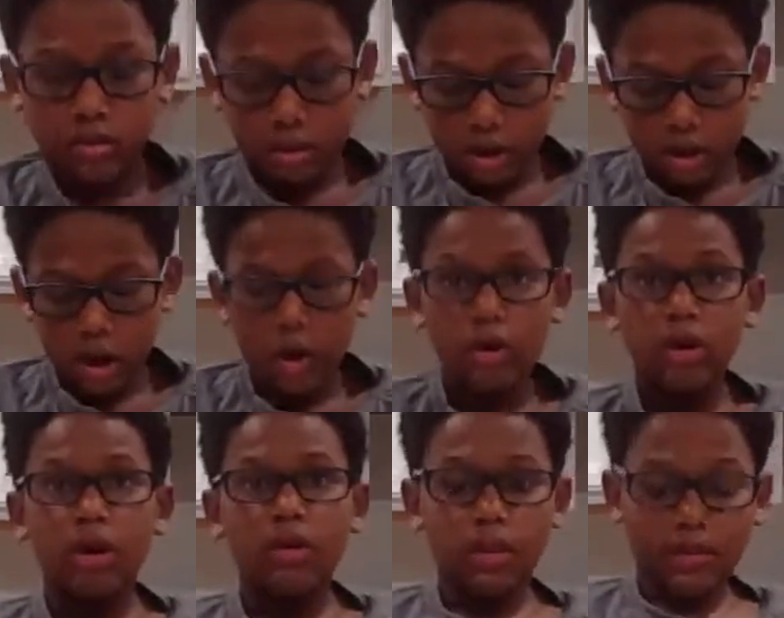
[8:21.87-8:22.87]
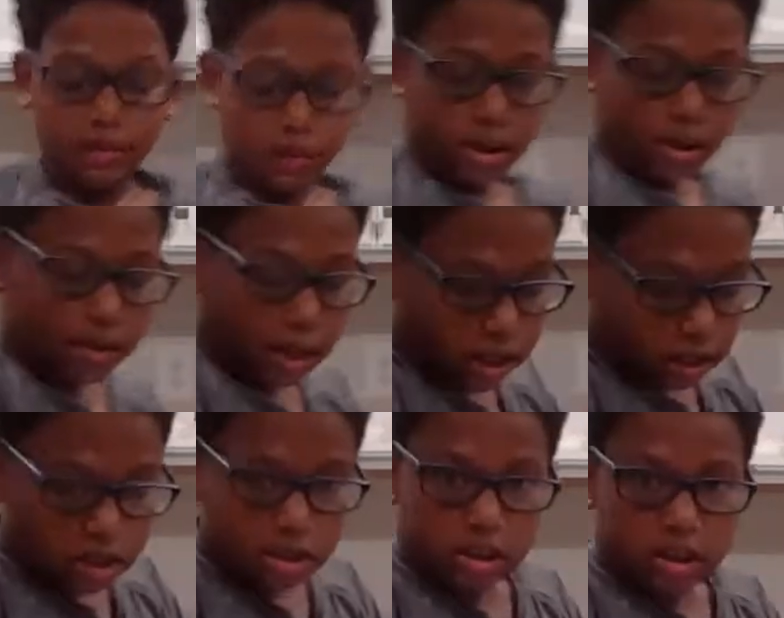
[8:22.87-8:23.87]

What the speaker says: The dough 1/4 of an inch.